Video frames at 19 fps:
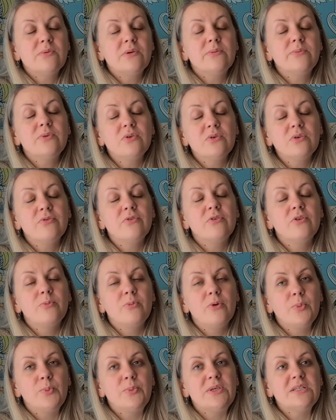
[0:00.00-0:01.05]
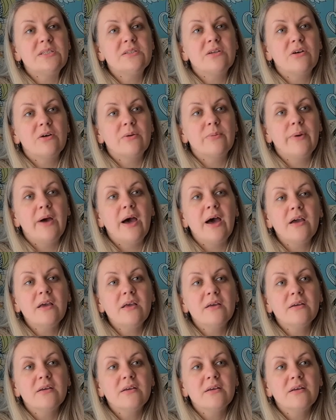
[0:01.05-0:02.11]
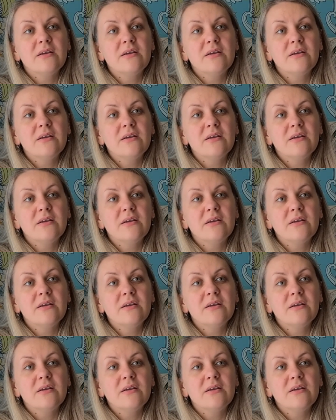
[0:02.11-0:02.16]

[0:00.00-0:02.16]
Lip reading: My beautiful poppies are back.